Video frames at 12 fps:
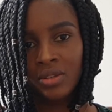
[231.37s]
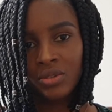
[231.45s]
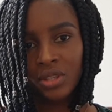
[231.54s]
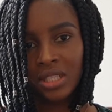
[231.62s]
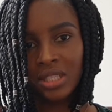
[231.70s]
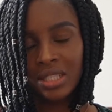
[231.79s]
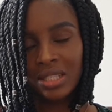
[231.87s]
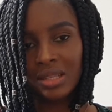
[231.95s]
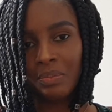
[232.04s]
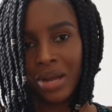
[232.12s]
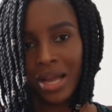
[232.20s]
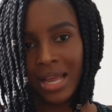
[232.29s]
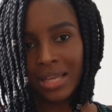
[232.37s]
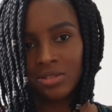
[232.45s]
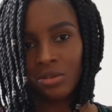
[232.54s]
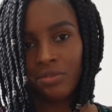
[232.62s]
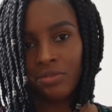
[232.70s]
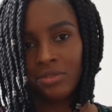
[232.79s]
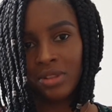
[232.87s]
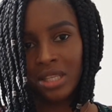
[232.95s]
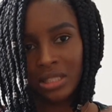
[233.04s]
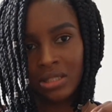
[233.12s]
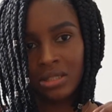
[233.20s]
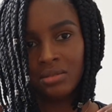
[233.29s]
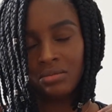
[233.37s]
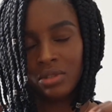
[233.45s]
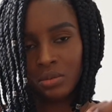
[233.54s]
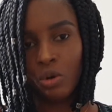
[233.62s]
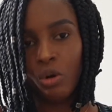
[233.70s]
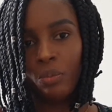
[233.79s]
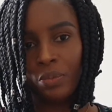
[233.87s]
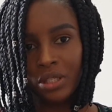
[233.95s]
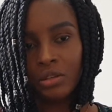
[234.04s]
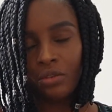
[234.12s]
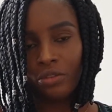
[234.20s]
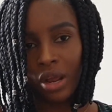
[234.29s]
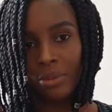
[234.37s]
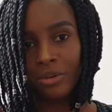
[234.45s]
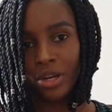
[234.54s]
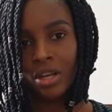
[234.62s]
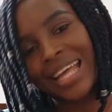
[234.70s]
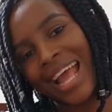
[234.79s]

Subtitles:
So this is the bias of this small piece of fabric.